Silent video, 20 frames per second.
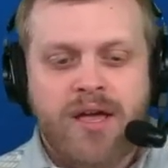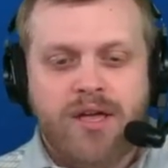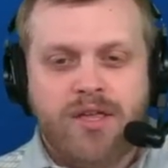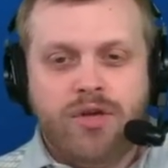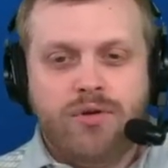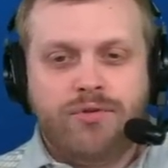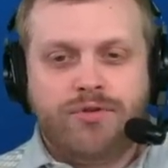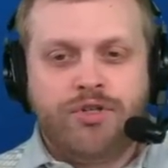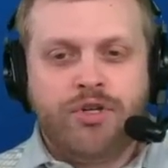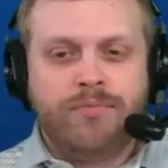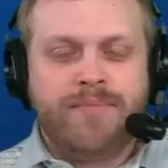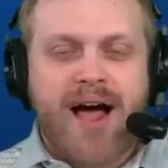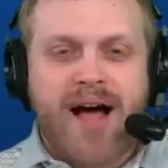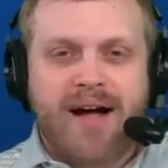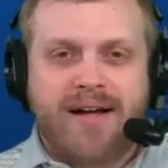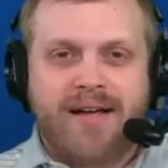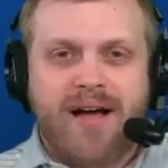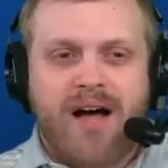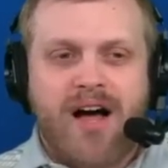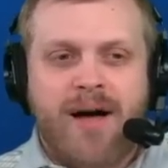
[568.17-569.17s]

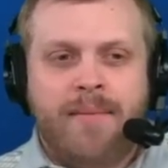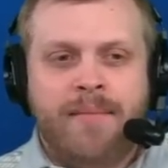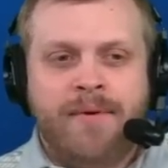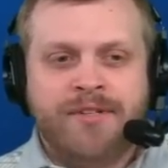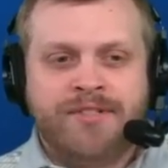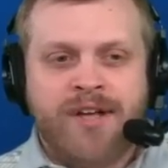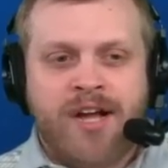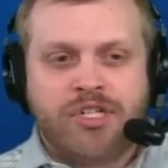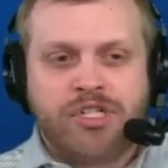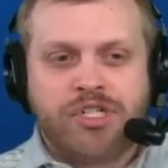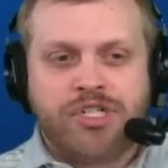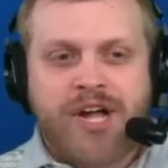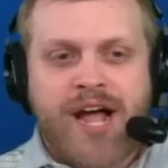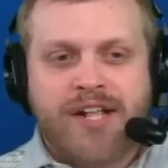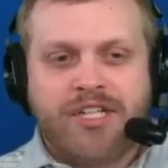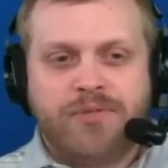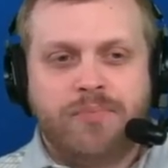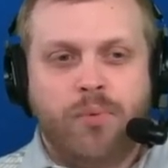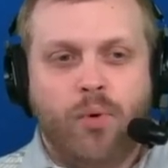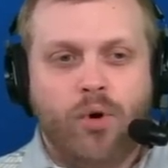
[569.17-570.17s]

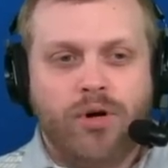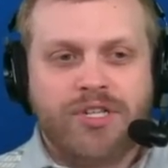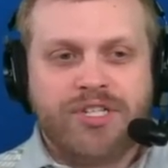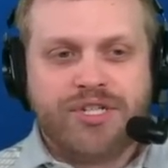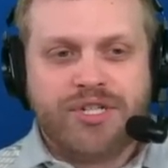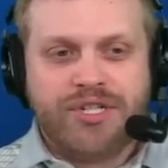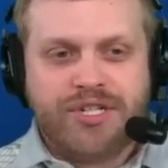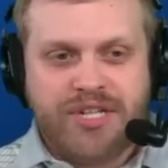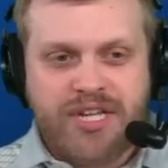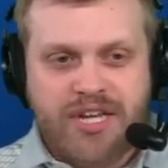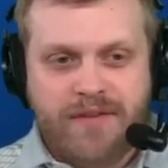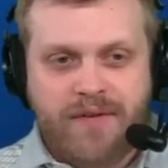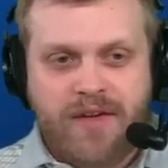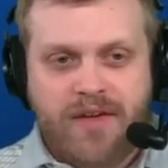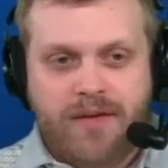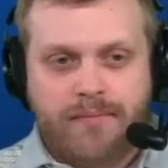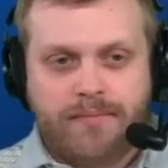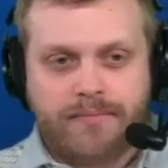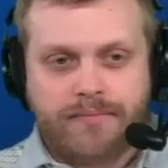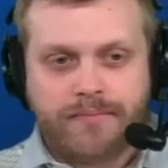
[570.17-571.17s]
youtube.com/chatsportstv.